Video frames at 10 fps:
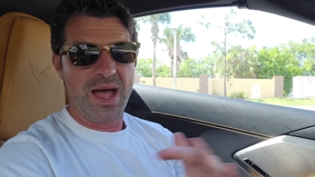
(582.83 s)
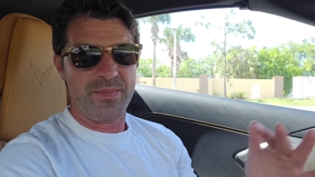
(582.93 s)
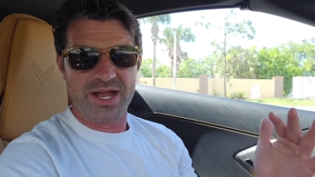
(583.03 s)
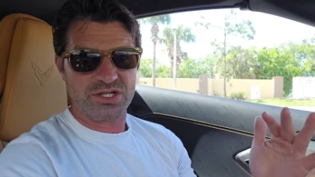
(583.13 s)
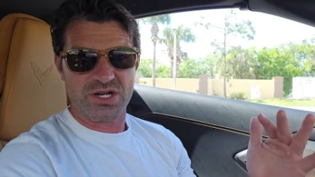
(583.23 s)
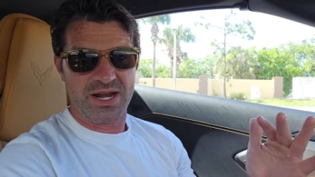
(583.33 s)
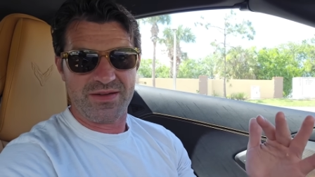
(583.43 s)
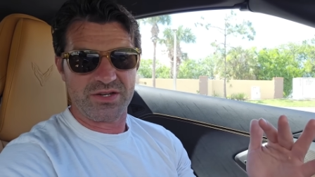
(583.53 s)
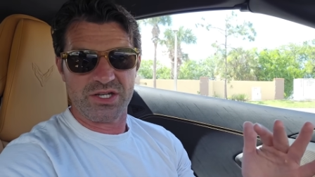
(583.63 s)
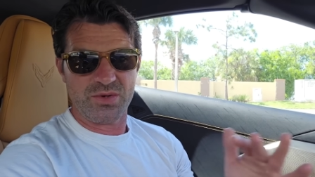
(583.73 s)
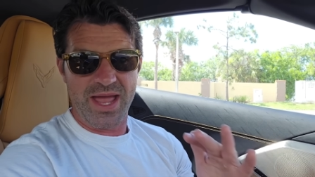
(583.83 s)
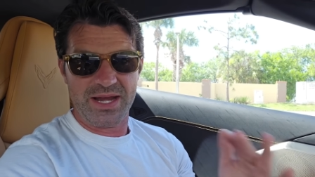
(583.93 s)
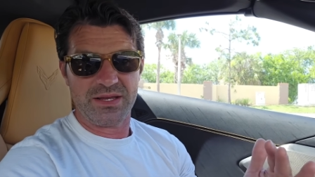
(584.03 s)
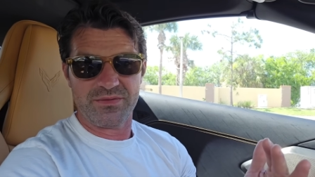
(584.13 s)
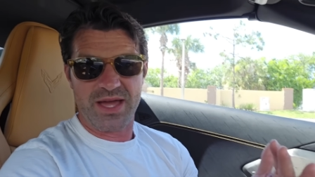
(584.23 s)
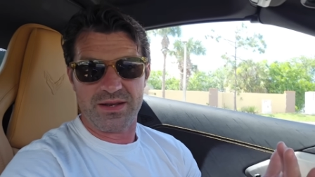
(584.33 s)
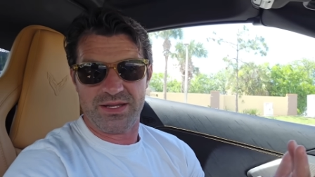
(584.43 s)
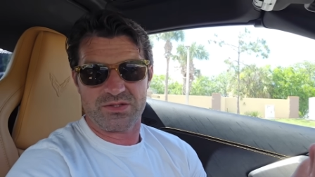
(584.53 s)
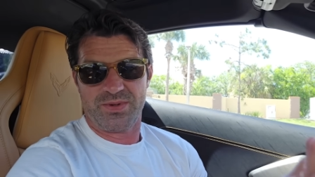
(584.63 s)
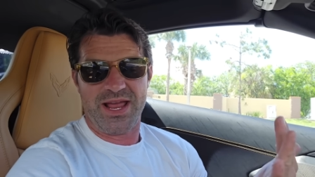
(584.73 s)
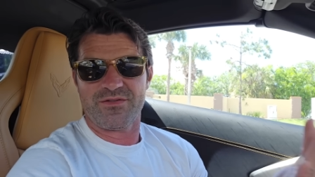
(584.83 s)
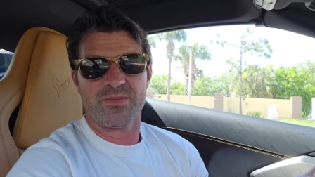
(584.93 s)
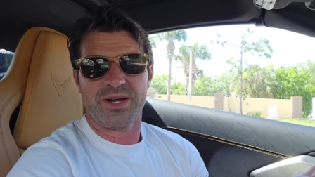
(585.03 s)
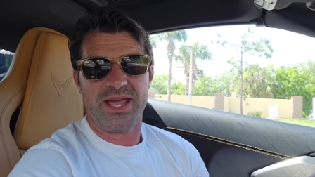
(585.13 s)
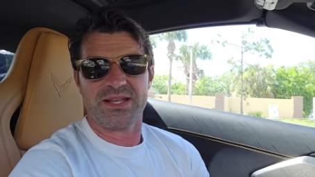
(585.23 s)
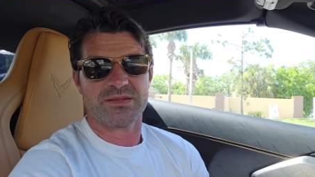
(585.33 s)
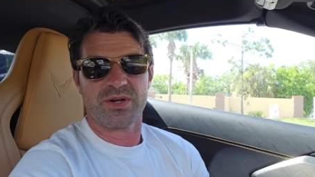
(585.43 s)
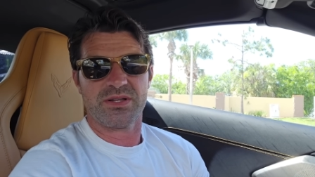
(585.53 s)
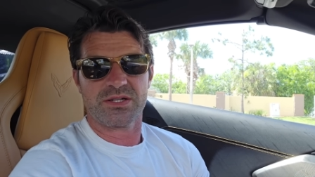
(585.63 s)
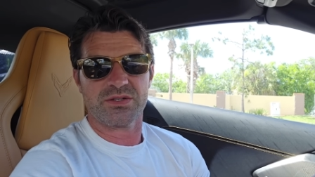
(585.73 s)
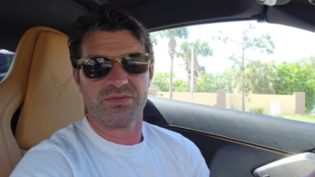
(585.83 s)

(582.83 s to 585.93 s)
Imagine not having to do any of that. That's what everybody hates about electric